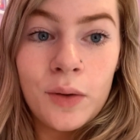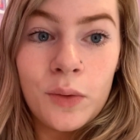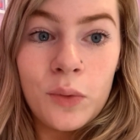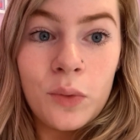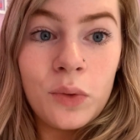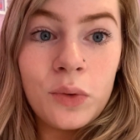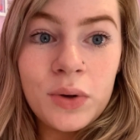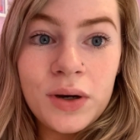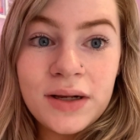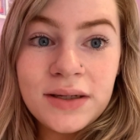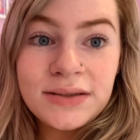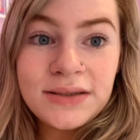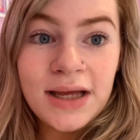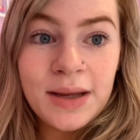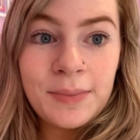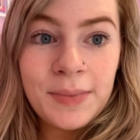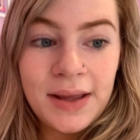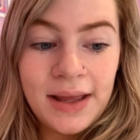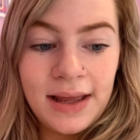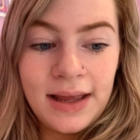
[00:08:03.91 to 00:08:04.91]
order
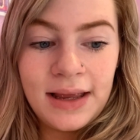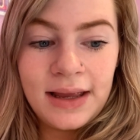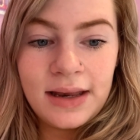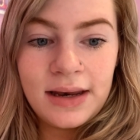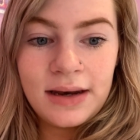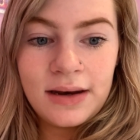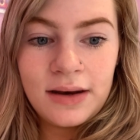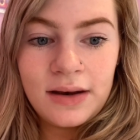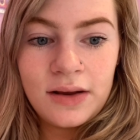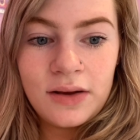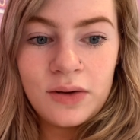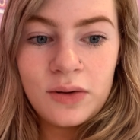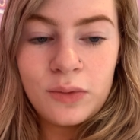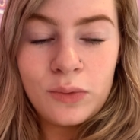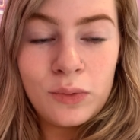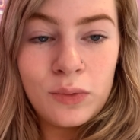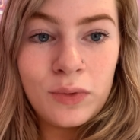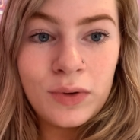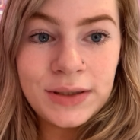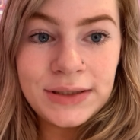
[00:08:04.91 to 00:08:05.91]
some in
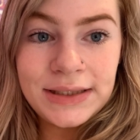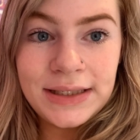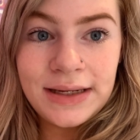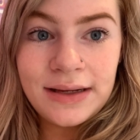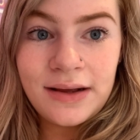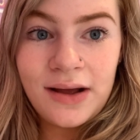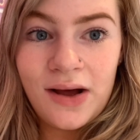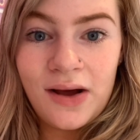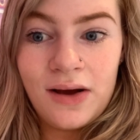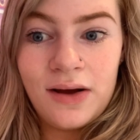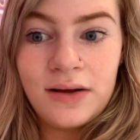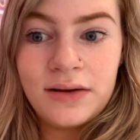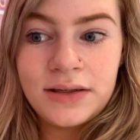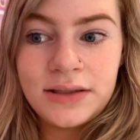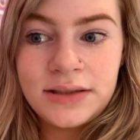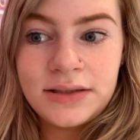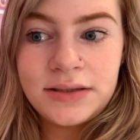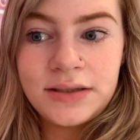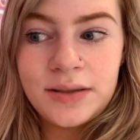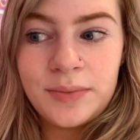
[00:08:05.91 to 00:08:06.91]
already
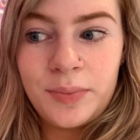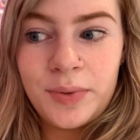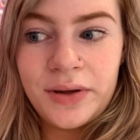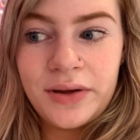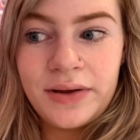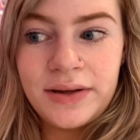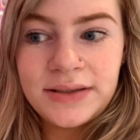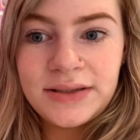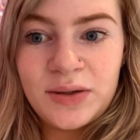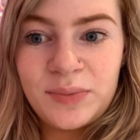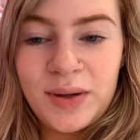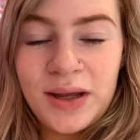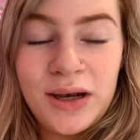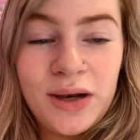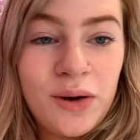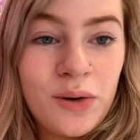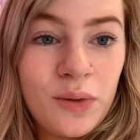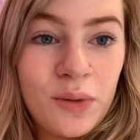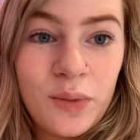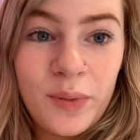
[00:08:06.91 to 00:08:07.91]
cut, because it'll be a
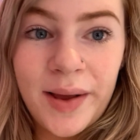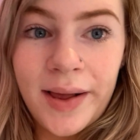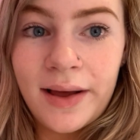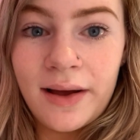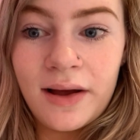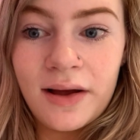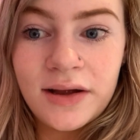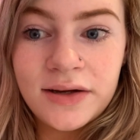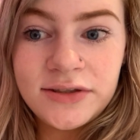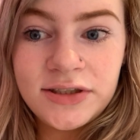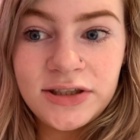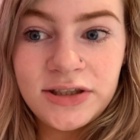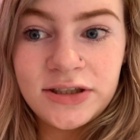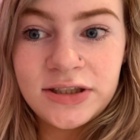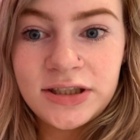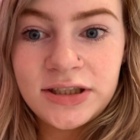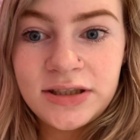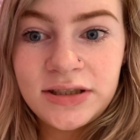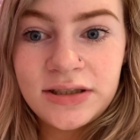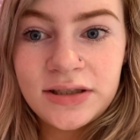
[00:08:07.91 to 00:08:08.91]
lot quicker to
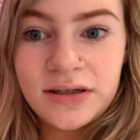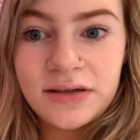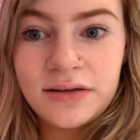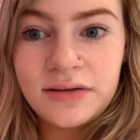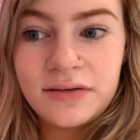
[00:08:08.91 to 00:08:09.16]
just